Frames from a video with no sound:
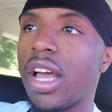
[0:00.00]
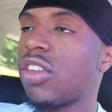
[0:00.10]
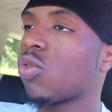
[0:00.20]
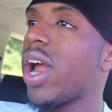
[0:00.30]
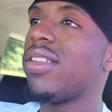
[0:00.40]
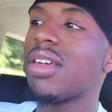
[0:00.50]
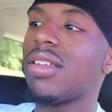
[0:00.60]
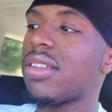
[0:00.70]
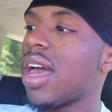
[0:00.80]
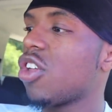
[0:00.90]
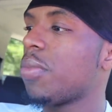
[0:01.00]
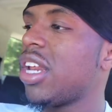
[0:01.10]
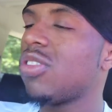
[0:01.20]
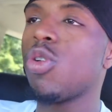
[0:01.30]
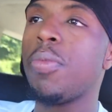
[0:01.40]
As crazy as it sounds,
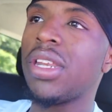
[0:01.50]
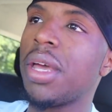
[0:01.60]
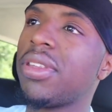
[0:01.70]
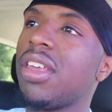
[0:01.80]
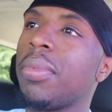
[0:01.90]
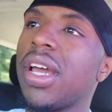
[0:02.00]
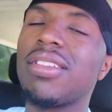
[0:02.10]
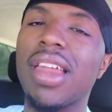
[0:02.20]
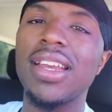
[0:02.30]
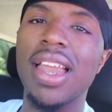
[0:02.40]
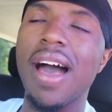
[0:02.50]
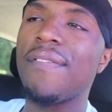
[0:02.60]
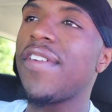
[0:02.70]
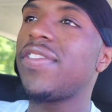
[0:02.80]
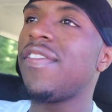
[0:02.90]
man, these will be limited. But it's like
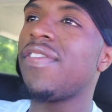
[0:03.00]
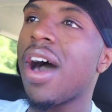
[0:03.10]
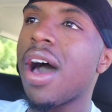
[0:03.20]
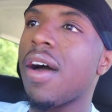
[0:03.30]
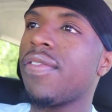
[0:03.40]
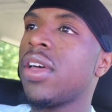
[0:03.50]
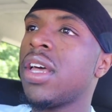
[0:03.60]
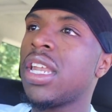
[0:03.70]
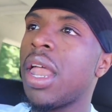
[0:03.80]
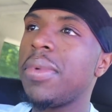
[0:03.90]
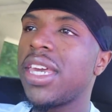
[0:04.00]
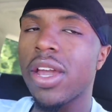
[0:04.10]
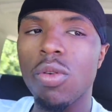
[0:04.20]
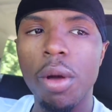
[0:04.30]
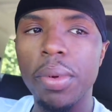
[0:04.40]
9:55. Let me
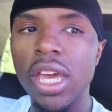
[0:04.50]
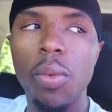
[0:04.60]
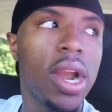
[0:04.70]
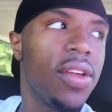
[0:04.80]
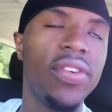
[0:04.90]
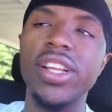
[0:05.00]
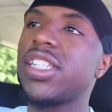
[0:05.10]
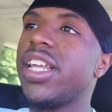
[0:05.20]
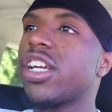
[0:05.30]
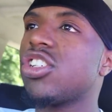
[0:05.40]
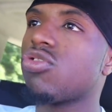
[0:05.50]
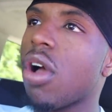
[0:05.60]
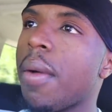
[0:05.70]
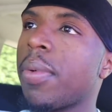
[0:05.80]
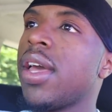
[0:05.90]
gear up and get ready for the sneakers
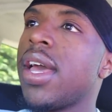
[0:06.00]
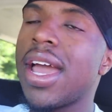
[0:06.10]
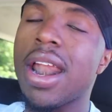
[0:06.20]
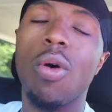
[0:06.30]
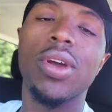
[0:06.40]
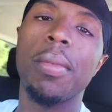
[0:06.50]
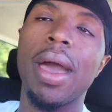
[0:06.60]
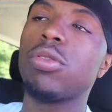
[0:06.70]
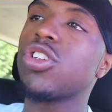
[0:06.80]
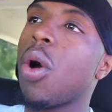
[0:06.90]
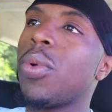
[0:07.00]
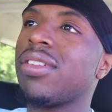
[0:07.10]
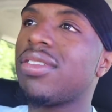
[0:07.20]
drop, and I will get back with y'all with a